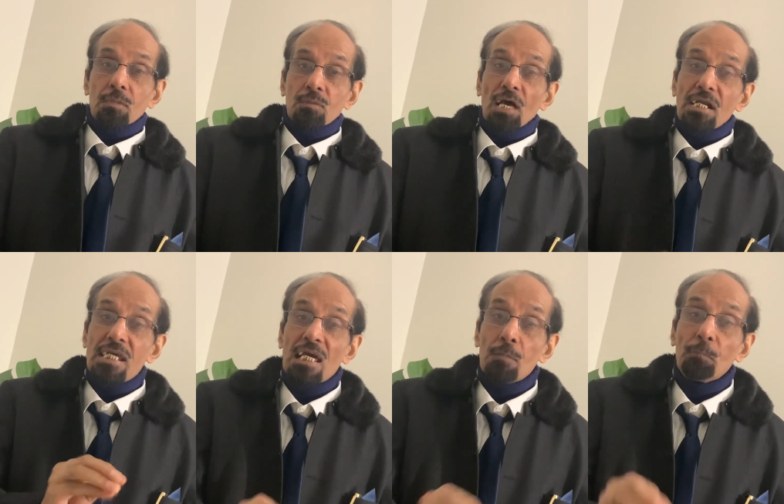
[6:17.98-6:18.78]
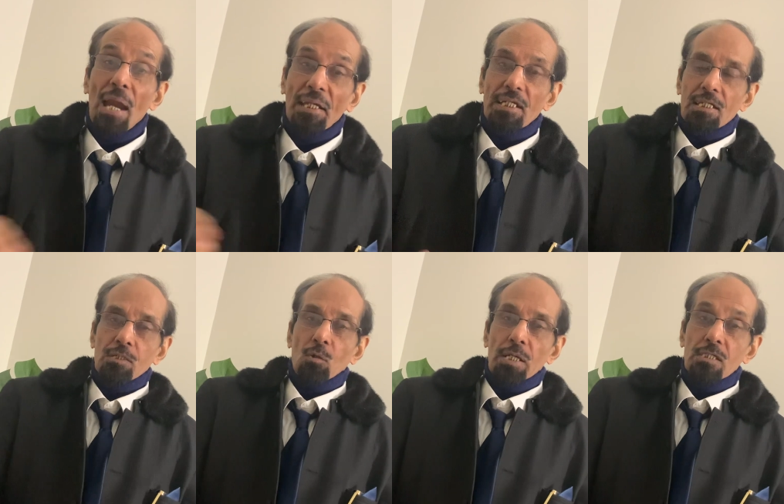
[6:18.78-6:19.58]
The real practical
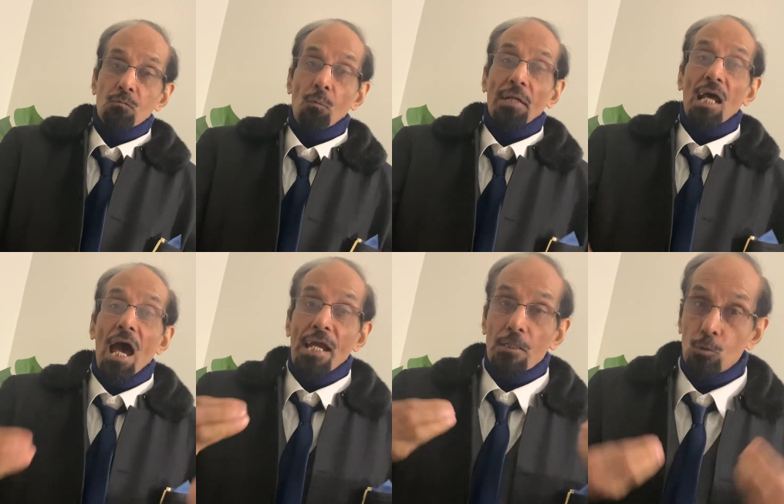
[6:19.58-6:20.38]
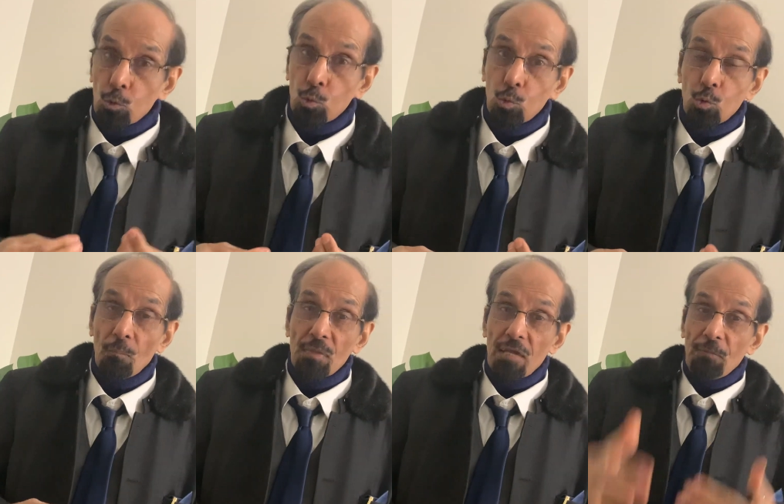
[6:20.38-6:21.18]
knowledge. What I do.
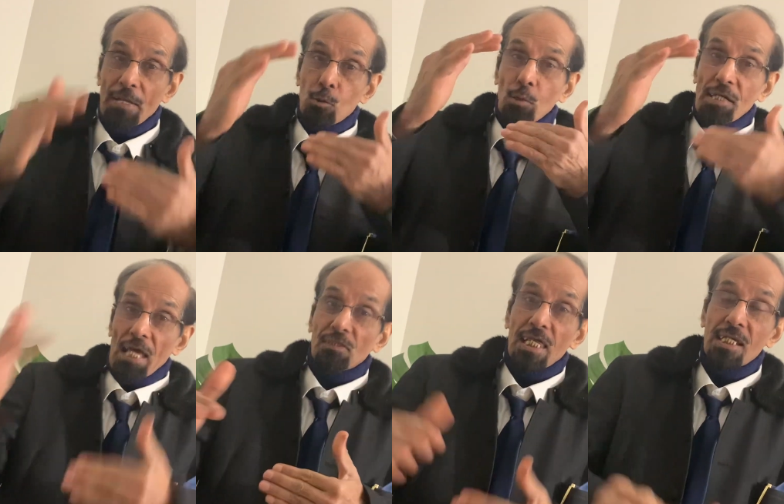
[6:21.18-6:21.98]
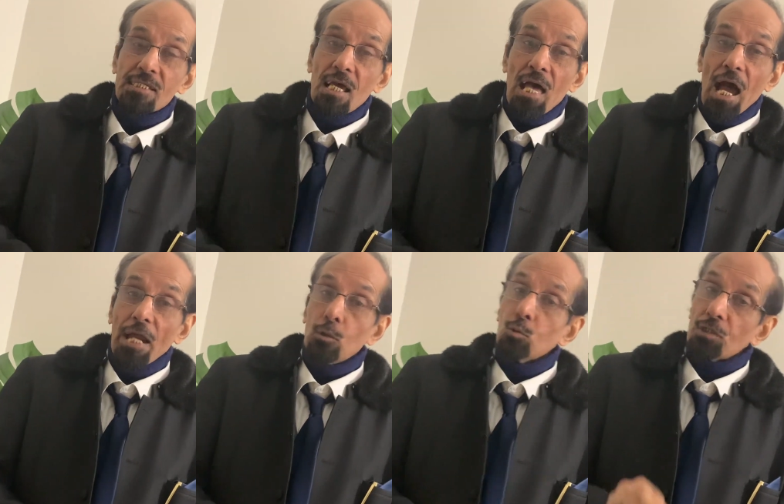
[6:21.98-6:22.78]
If I know 10 things, I
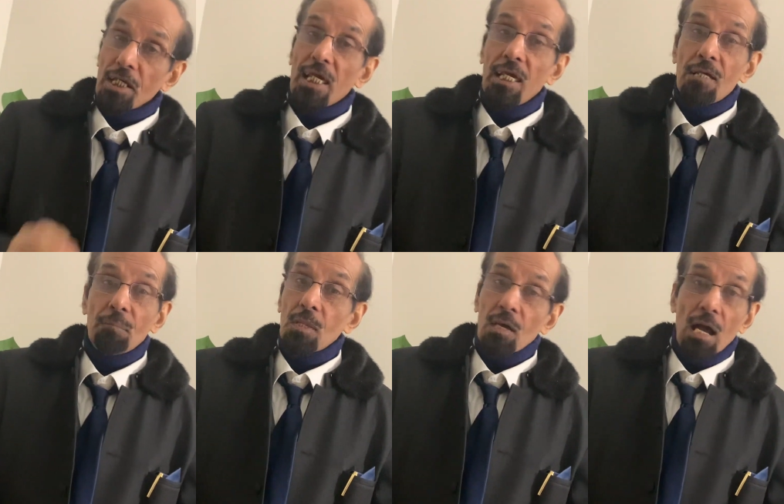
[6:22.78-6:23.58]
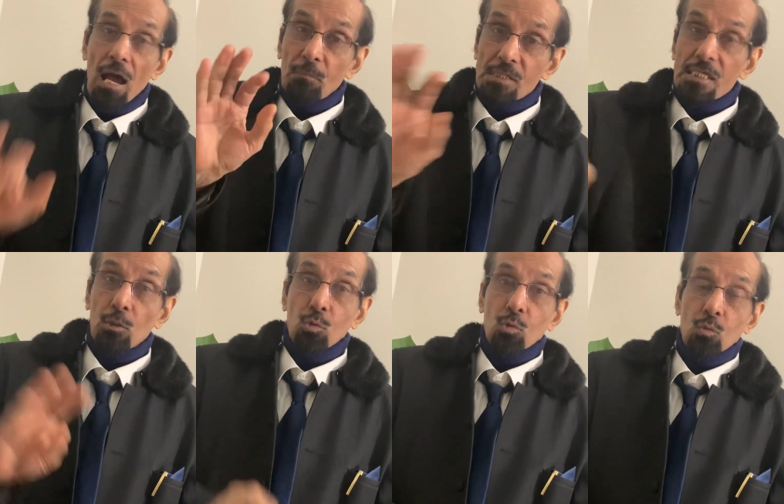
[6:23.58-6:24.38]
do 3, I am
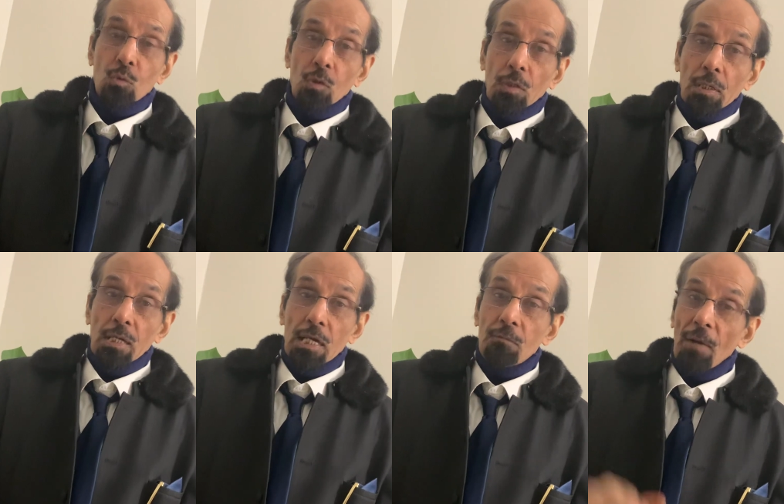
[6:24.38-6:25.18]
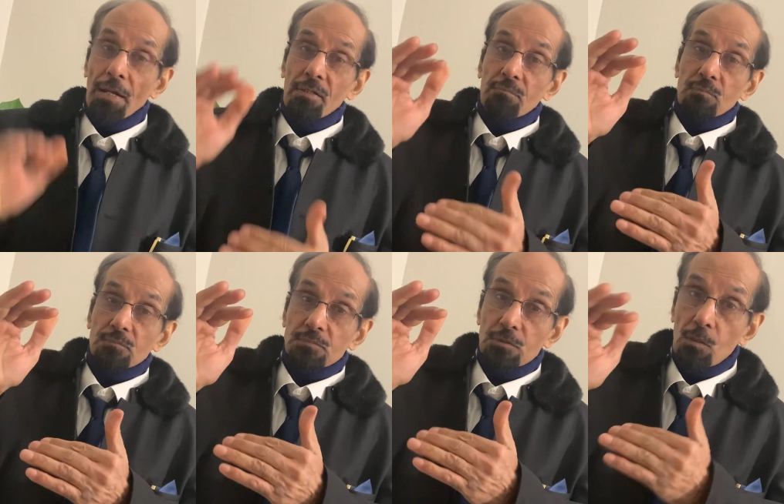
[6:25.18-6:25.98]
0. If I
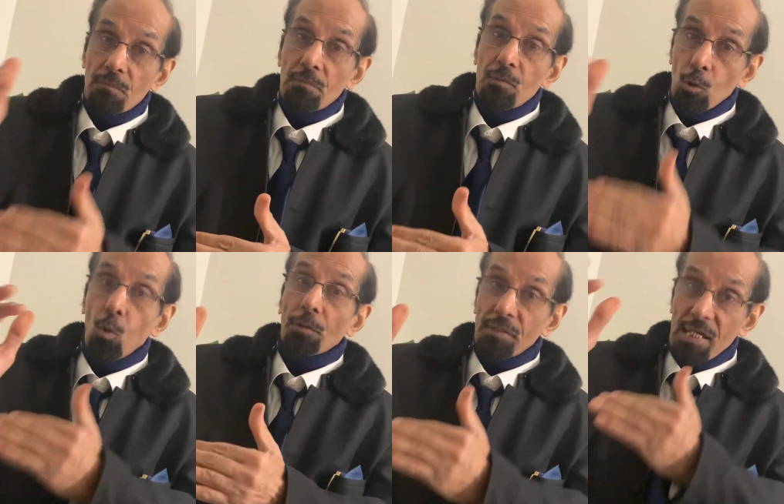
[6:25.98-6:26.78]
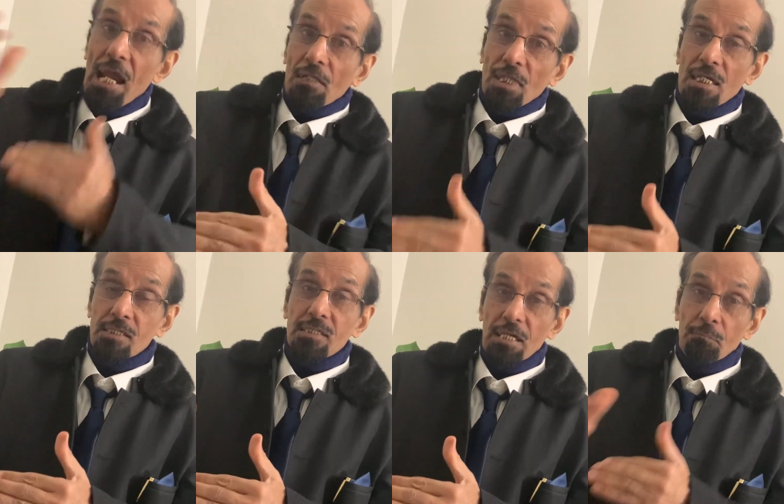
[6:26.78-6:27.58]
know 10
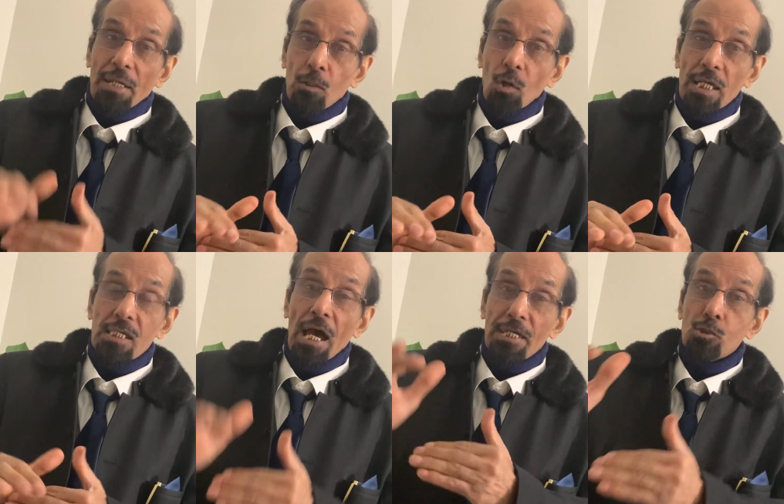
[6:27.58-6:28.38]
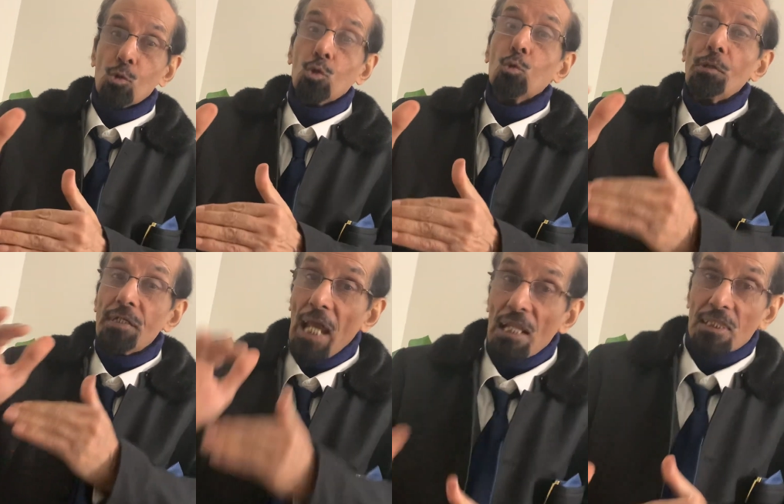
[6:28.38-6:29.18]
things in my knowledge, I should do
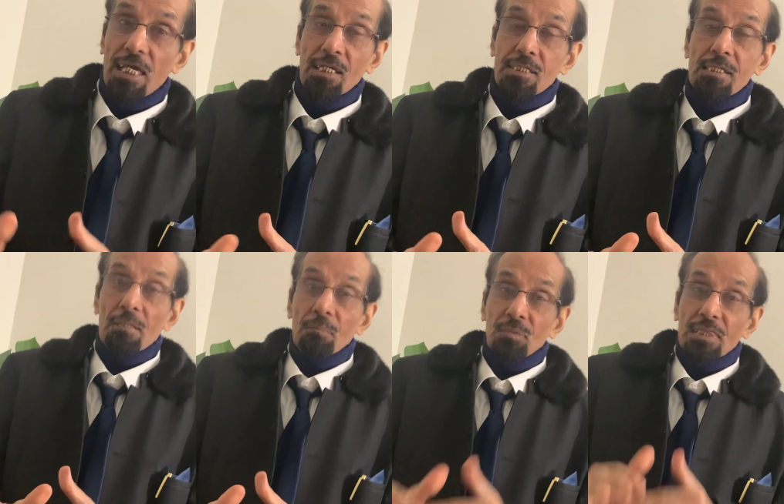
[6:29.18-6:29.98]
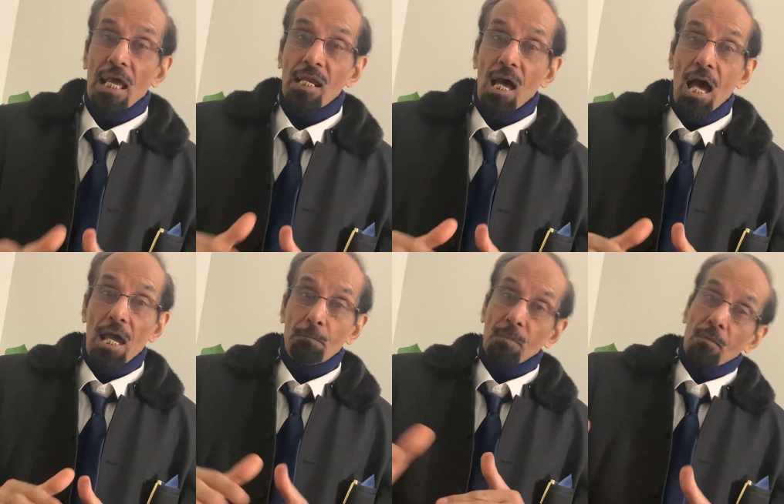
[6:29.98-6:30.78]
10 things. Then I
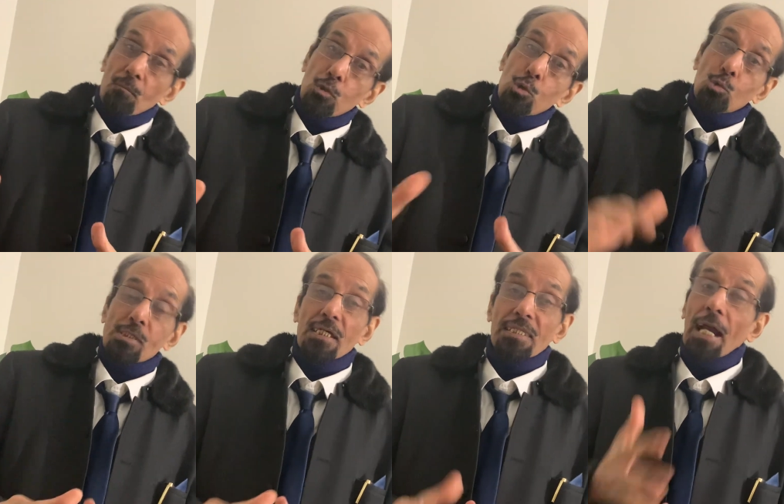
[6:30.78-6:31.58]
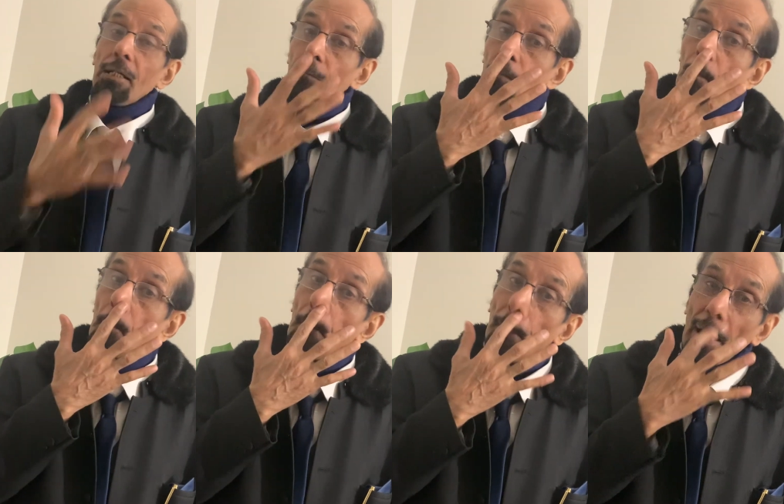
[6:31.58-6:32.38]
am using that
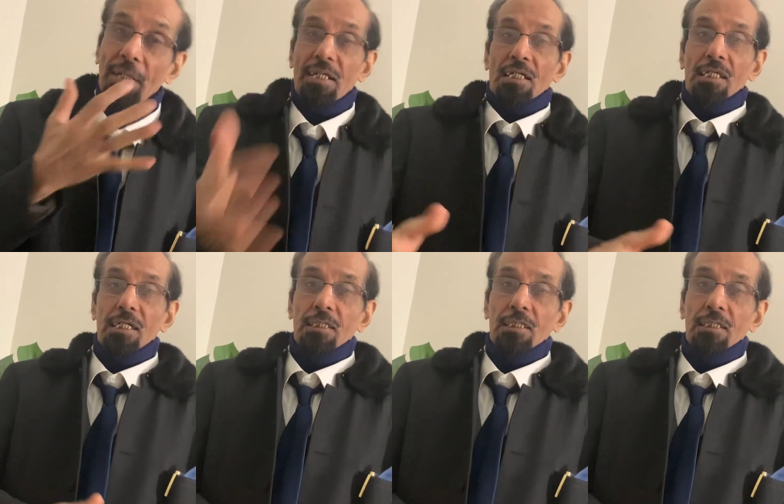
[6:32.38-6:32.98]
practically.